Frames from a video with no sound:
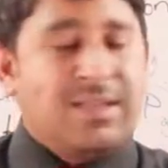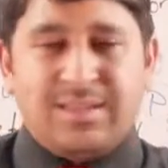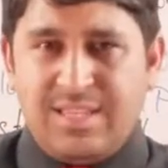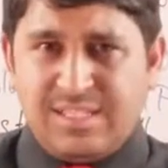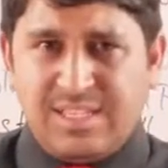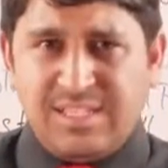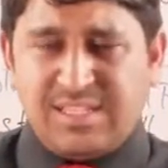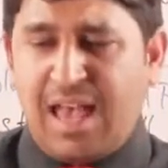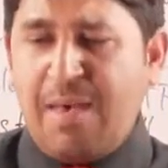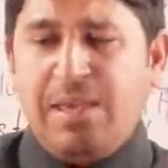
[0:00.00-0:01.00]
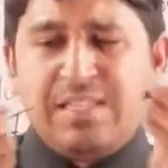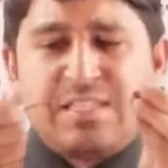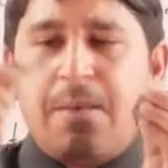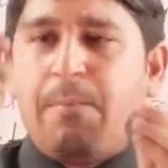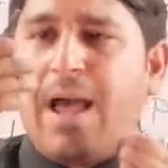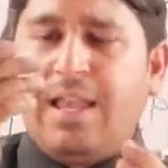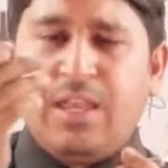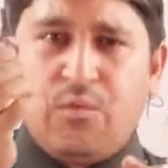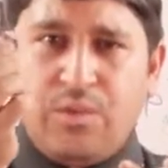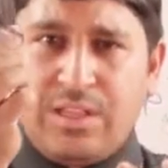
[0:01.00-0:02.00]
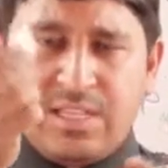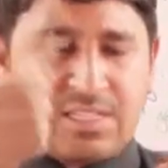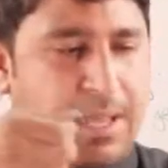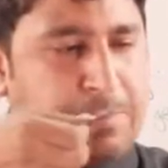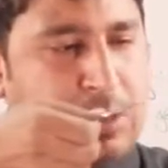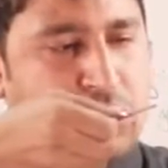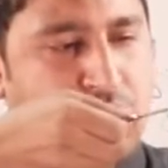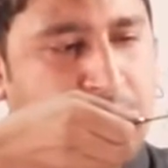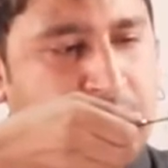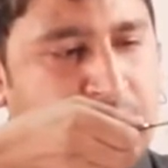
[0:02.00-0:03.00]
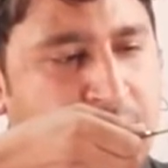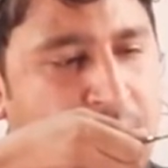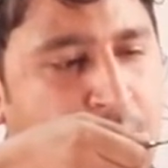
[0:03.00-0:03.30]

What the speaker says: This enzyme is combining with the substrate.